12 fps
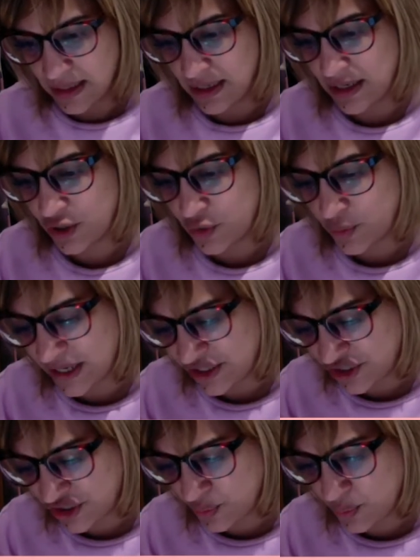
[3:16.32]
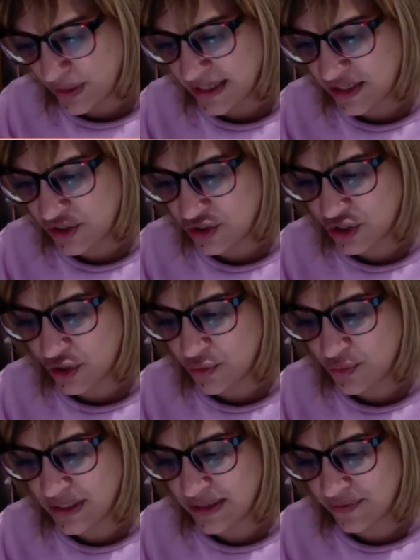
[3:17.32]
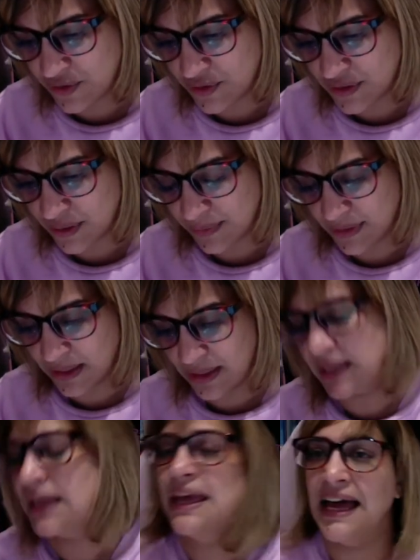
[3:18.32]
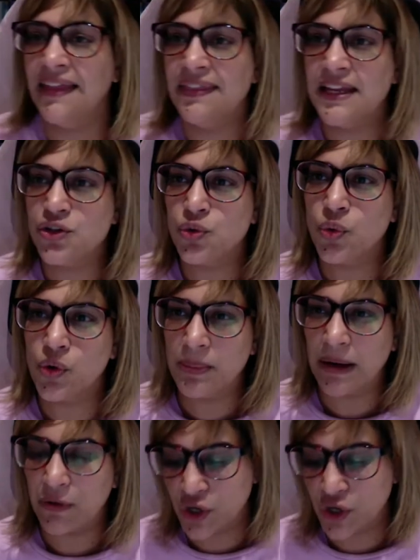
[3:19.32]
a question where they don't give you something and they talk about